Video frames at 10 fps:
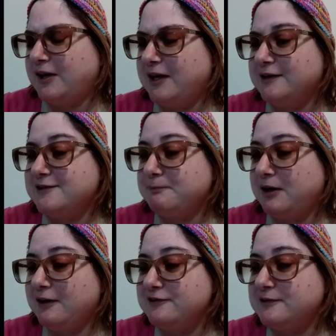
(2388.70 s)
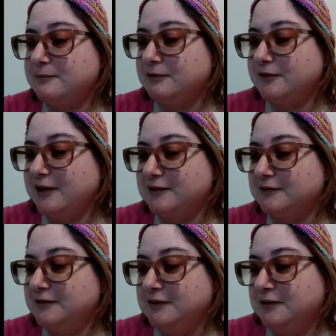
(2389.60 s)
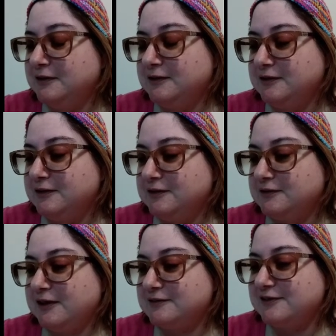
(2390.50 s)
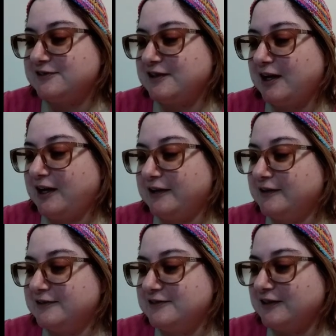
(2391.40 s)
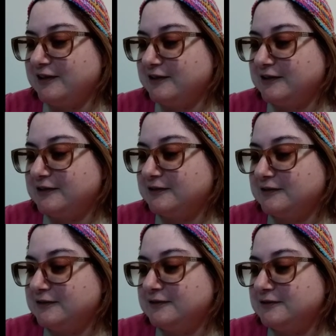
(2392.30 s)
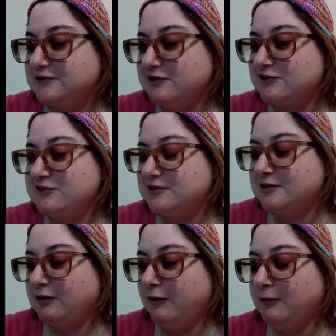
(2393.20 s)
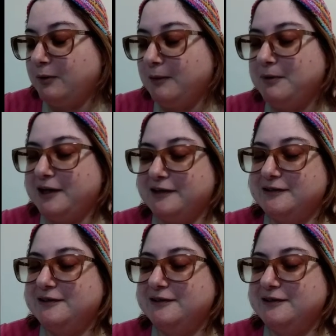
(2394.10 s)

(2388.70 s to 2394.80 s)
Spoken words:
it's possible that this guy is like just overwhelmed by it.